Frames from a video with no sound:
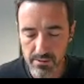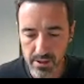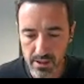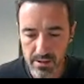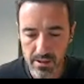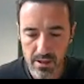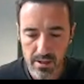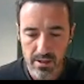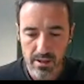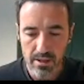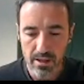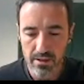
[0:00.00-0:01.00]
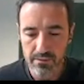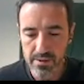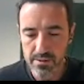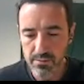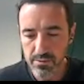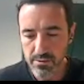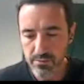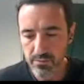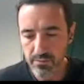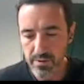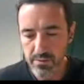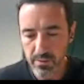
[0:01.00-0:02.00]
Okay, and this
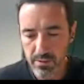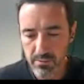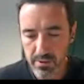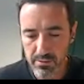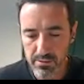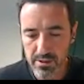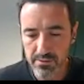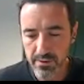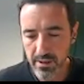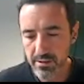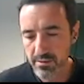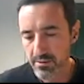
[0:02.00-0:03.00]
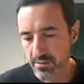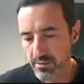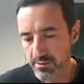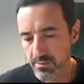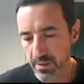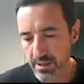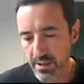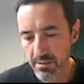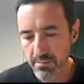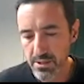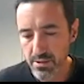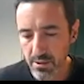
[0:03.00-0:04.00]
way we could define a spectral
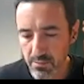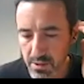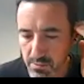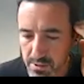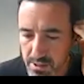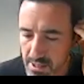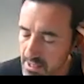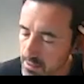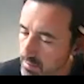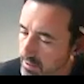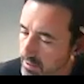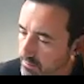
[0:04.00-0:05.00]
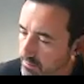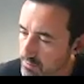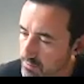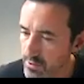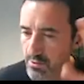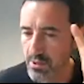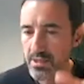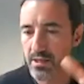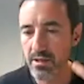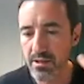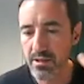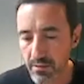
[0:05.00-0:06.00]
measure which was independent, which was
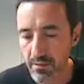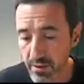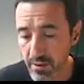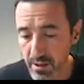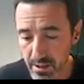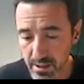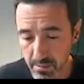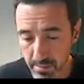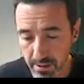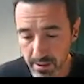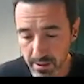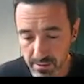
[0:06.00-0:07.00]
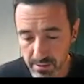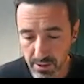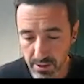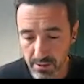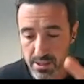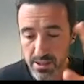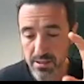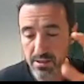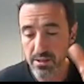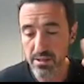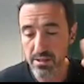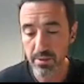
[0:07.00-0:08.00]
unitary independent. Okay, which did
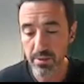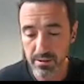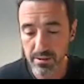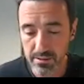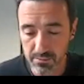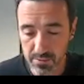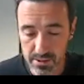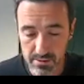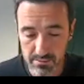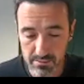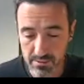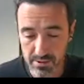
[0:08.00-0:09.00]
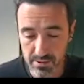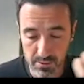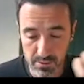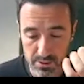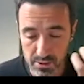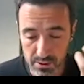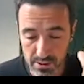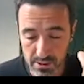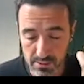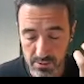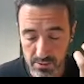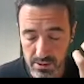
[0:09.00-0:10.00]
not depend on. It
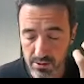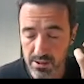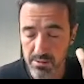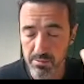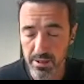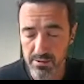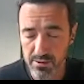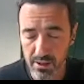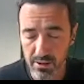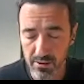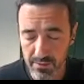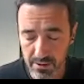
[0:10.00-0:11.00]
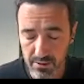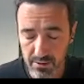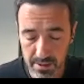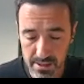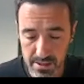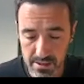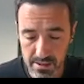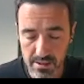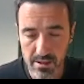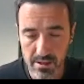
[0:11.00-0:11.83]
didn't depend on the eigenvector basis.